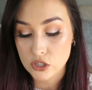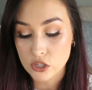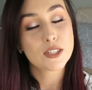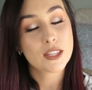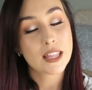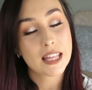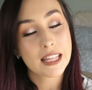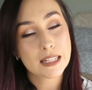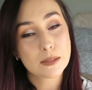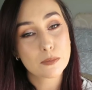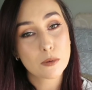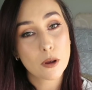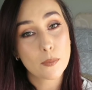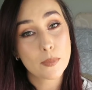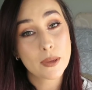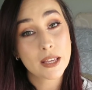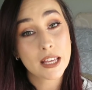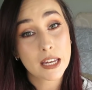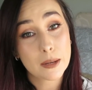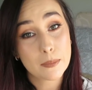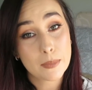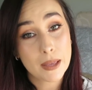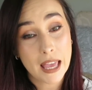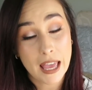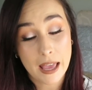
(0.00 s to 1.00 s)
So that's probably
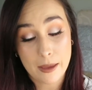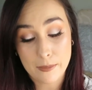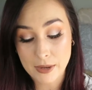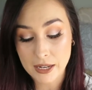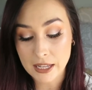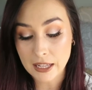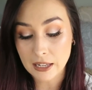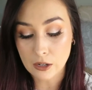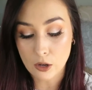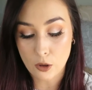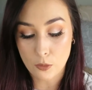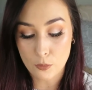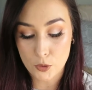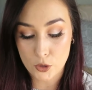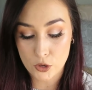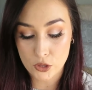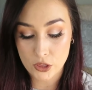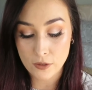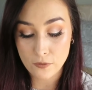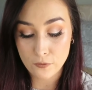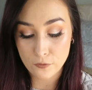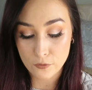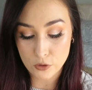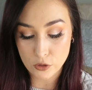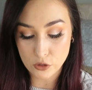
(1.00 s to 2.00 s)
going to be happening a lot more
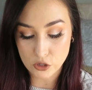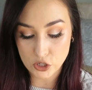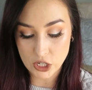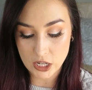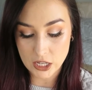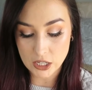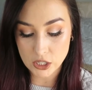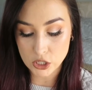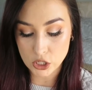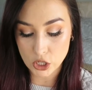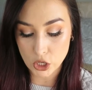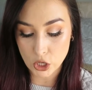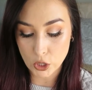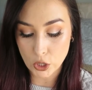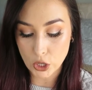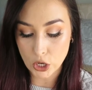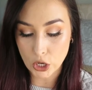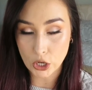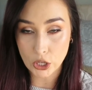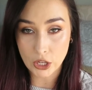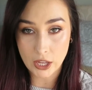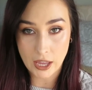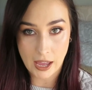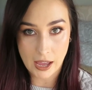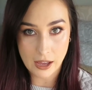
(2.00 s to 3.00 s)
in the future, so
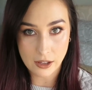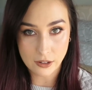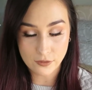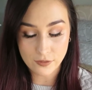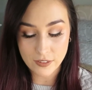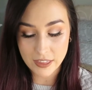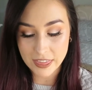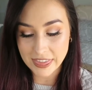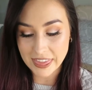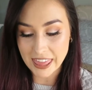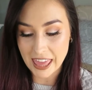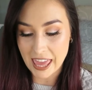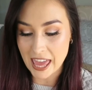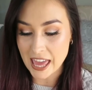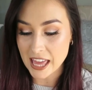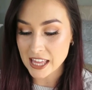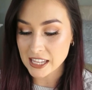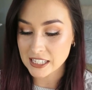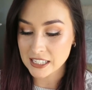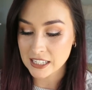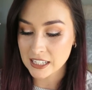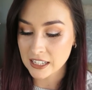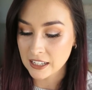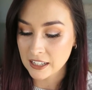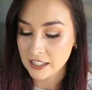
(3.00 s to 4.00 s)
look out for
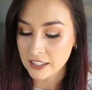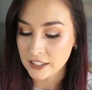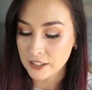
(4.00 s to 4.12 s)
that.